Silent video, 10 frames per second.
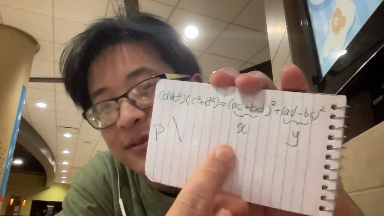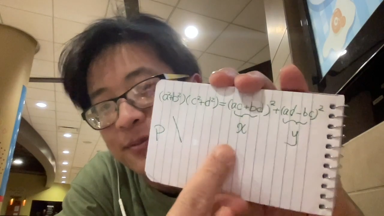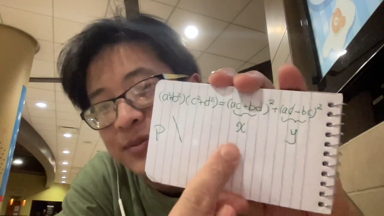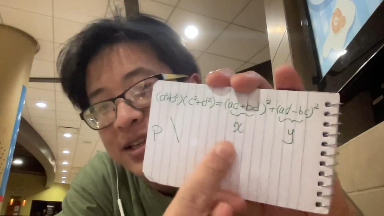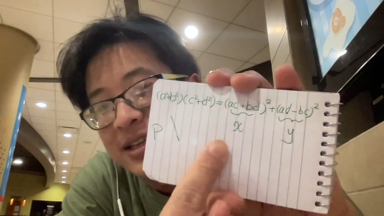
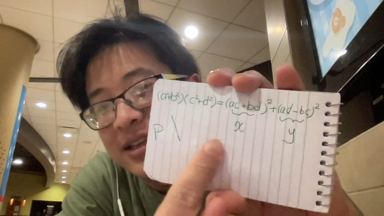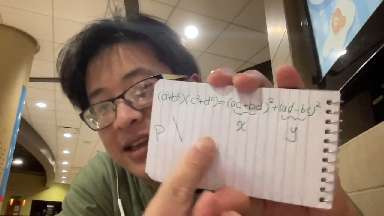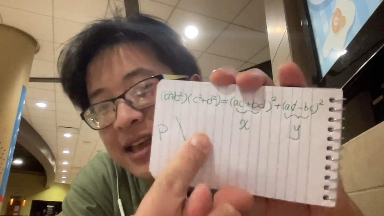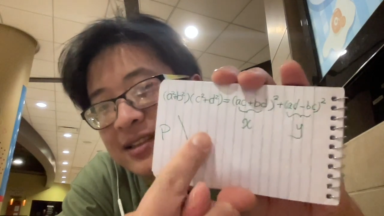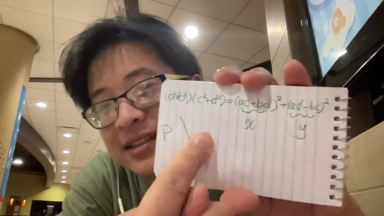p
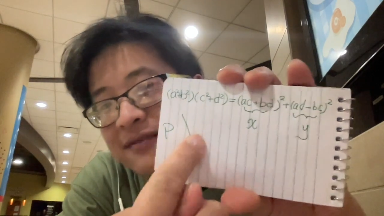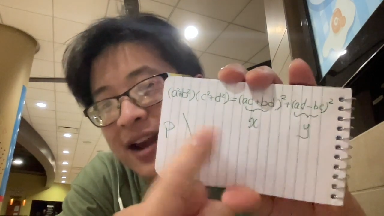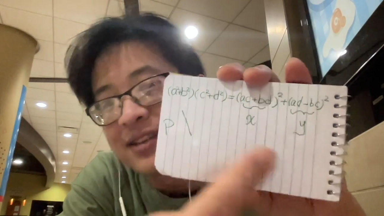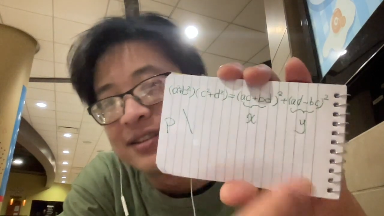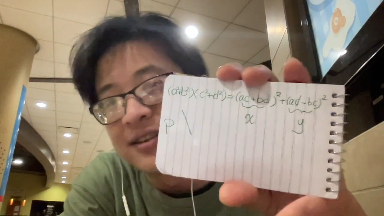is a
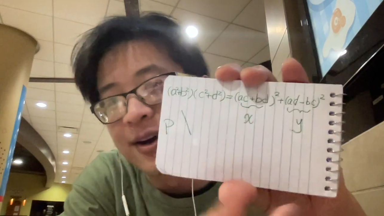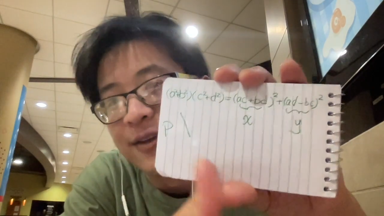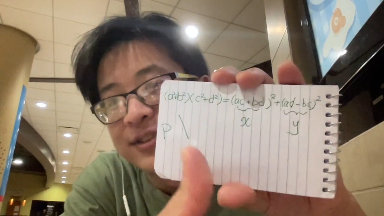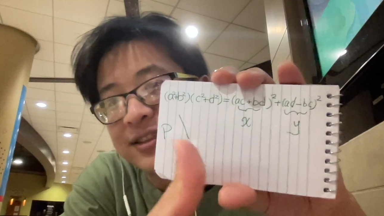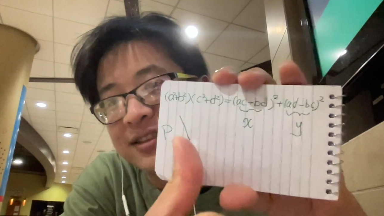divisor
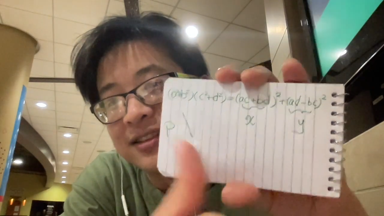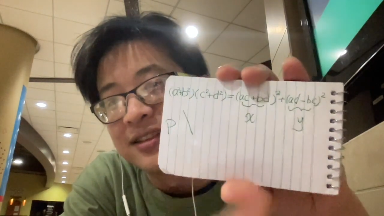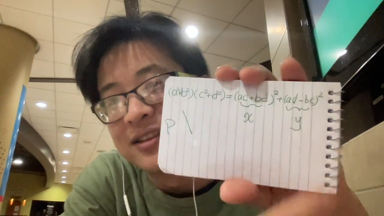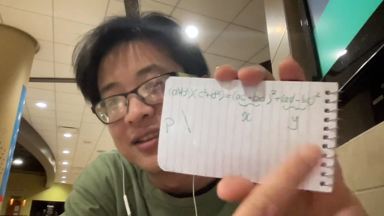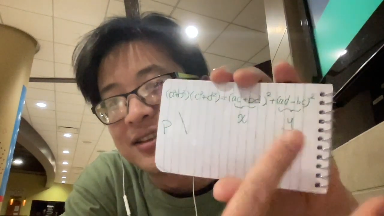of the
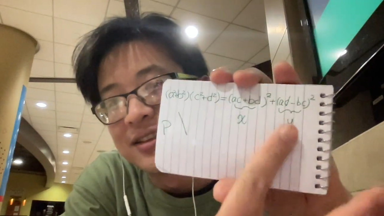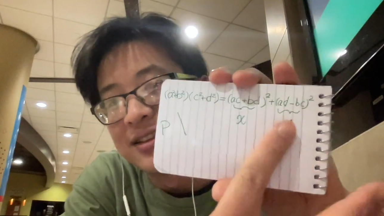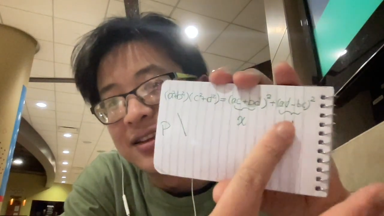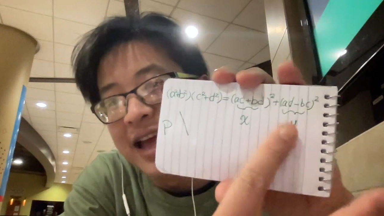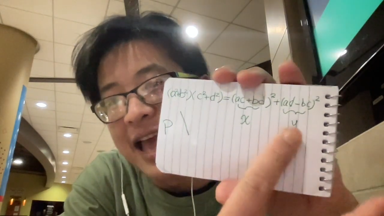
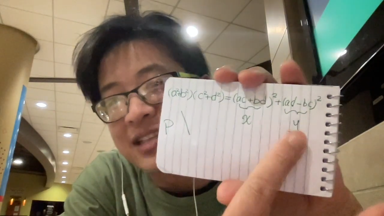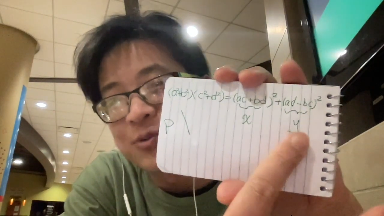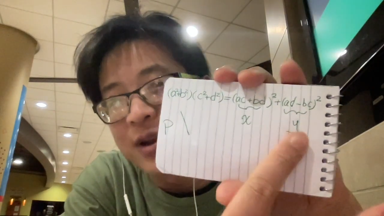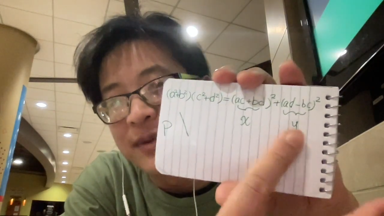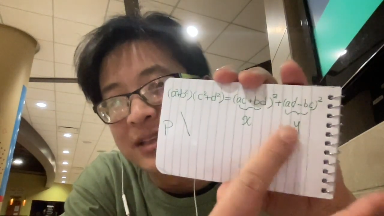x
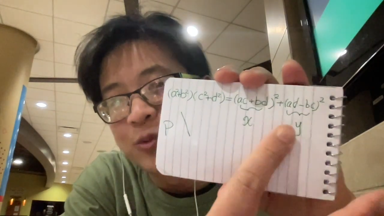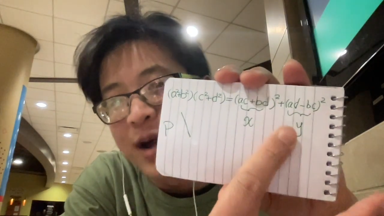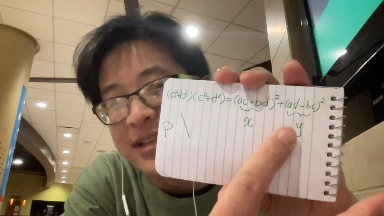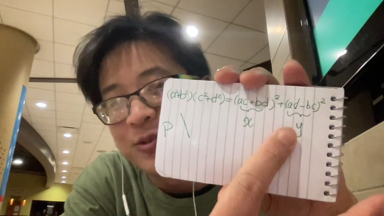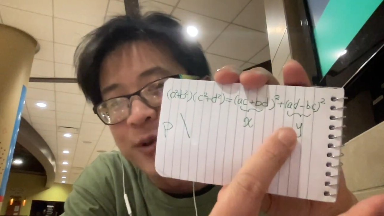squared plus
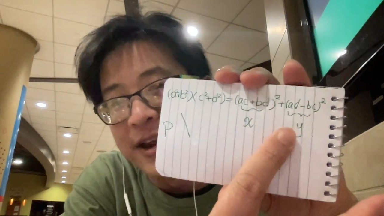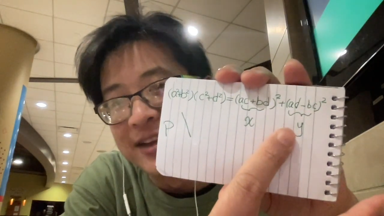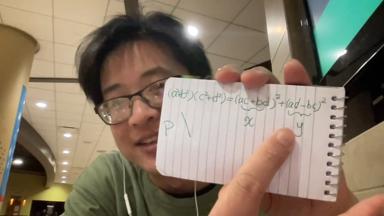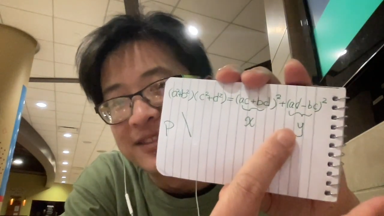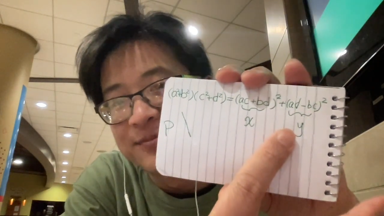y squared,
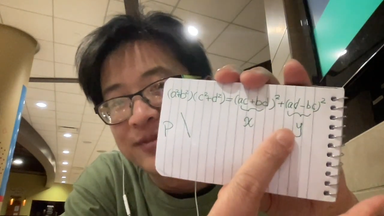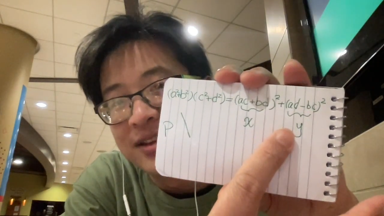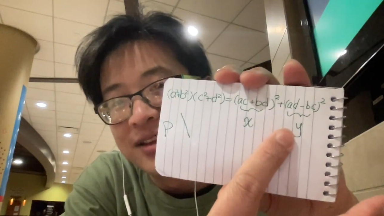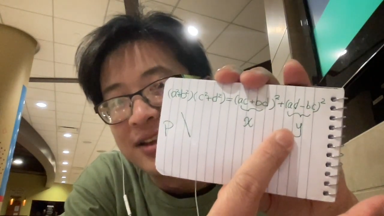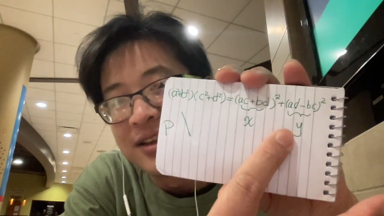
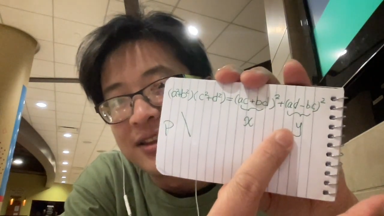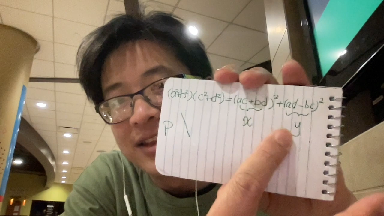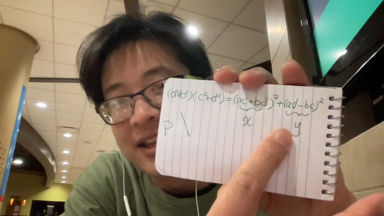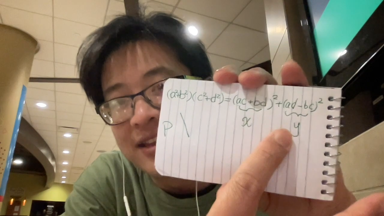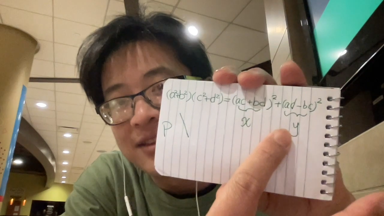
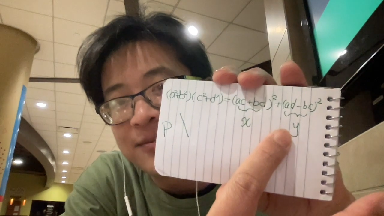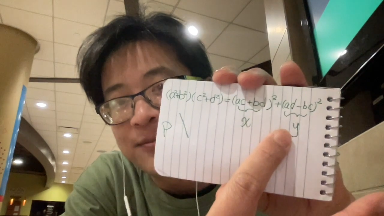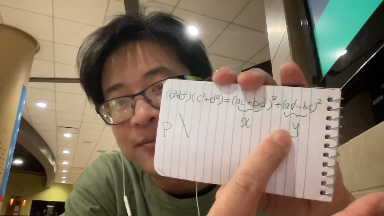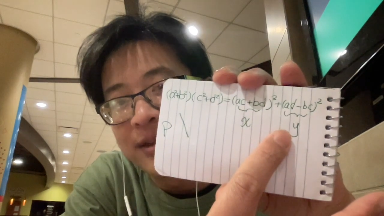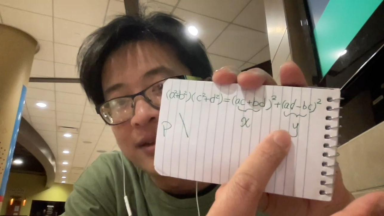then
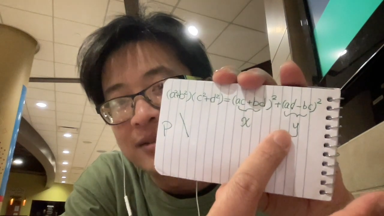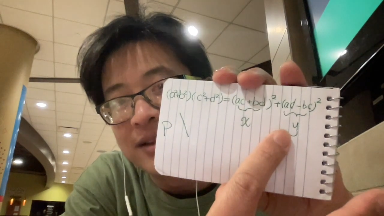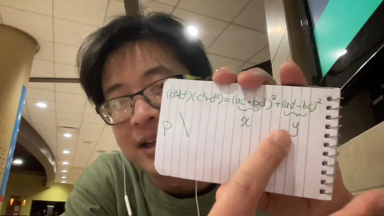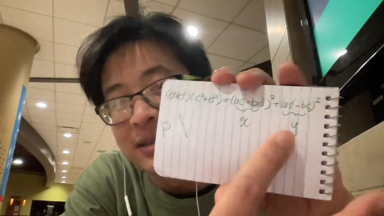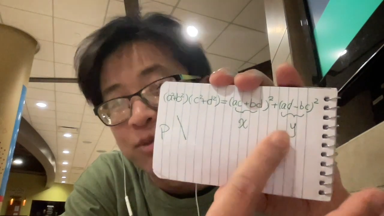
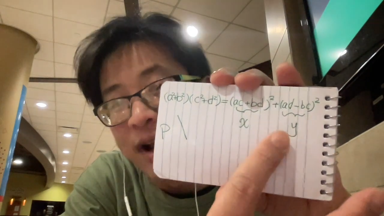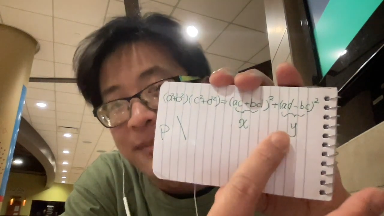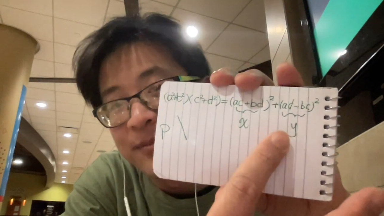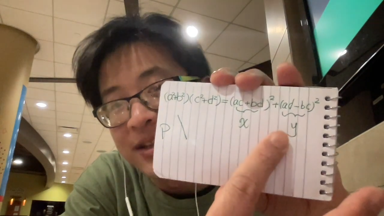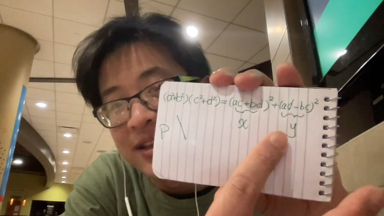as a
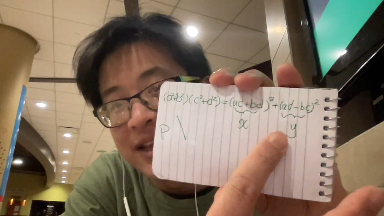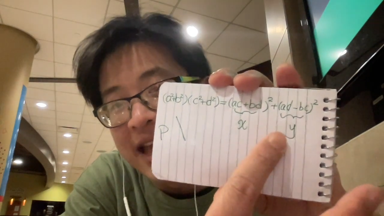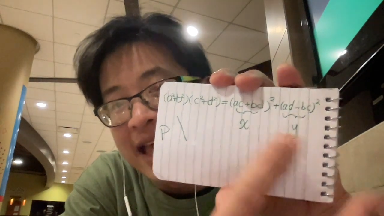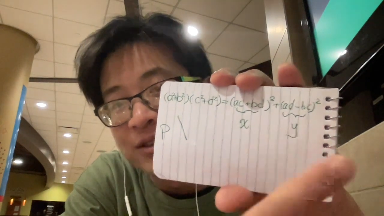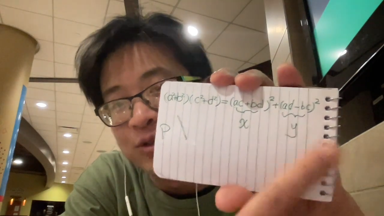prime p, it
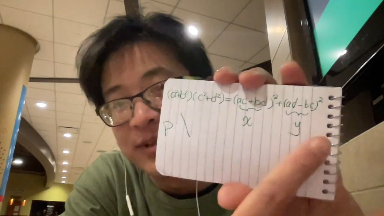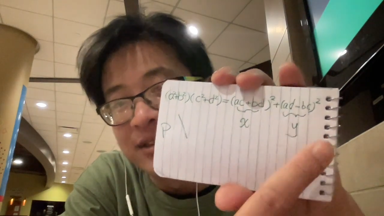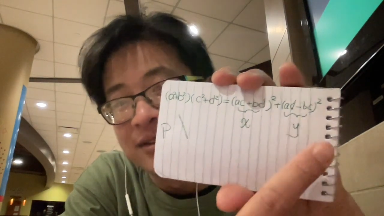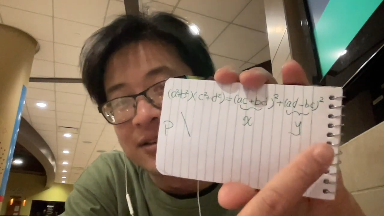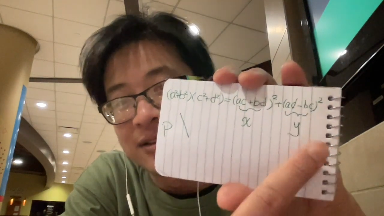has to be
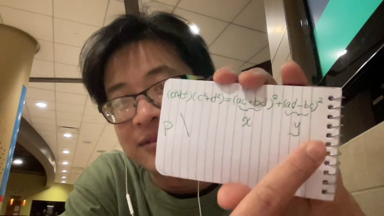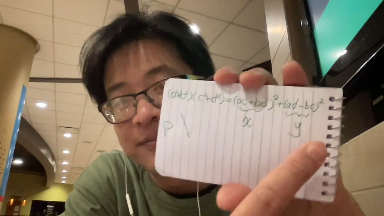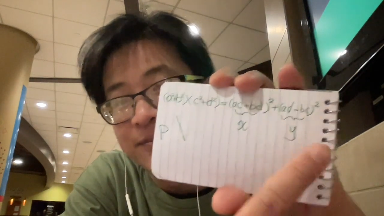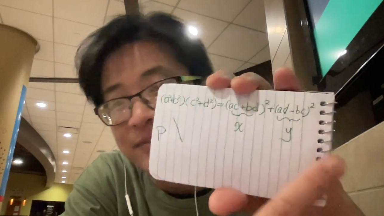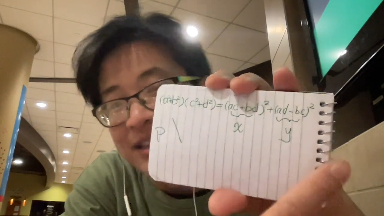the
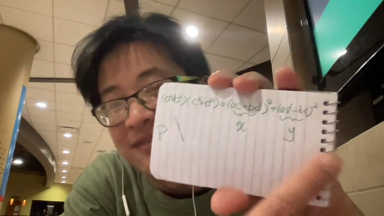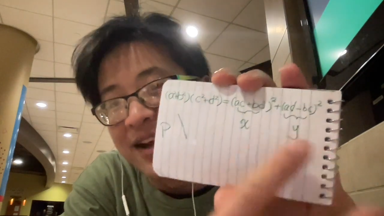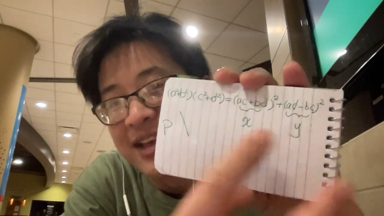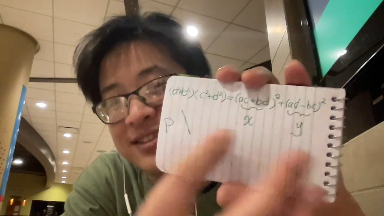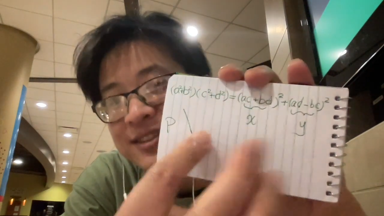
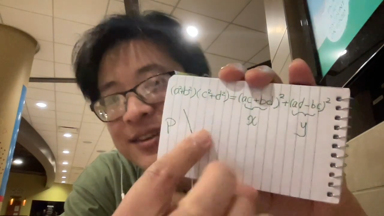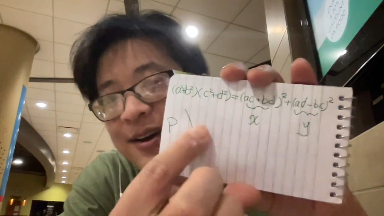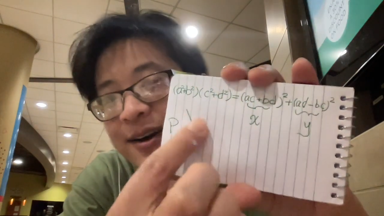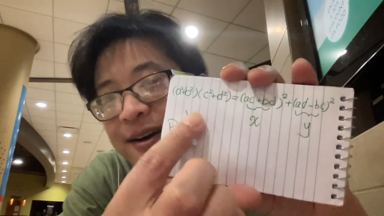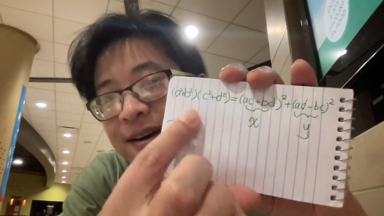divisor
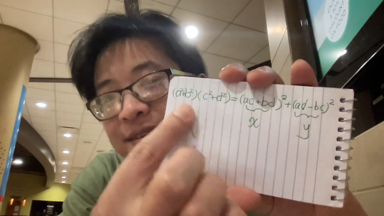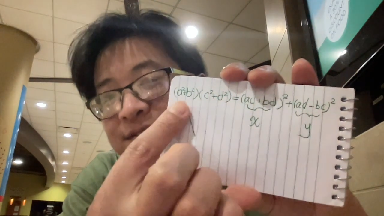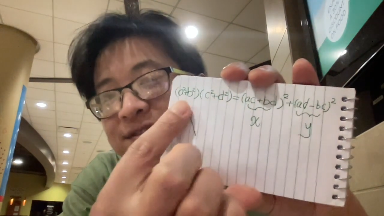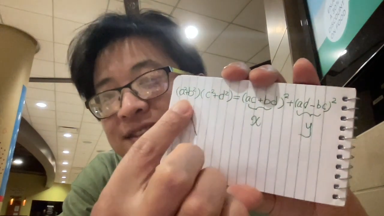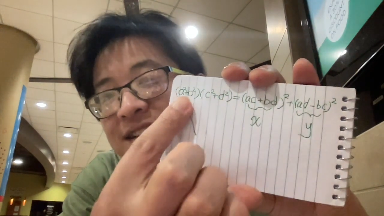of